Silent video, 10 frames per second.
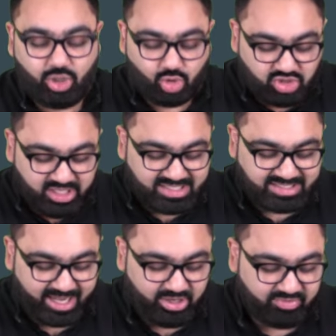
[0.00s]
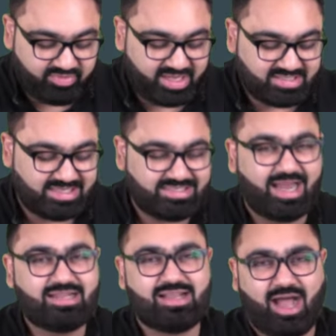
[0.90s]
to these kind of cases
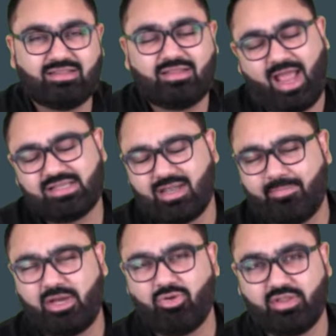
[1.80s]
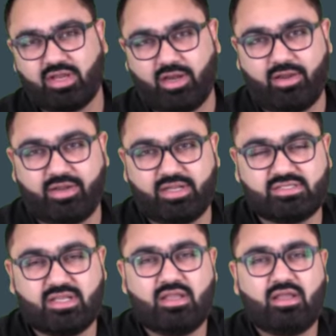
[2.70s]
as, as compared to other countries.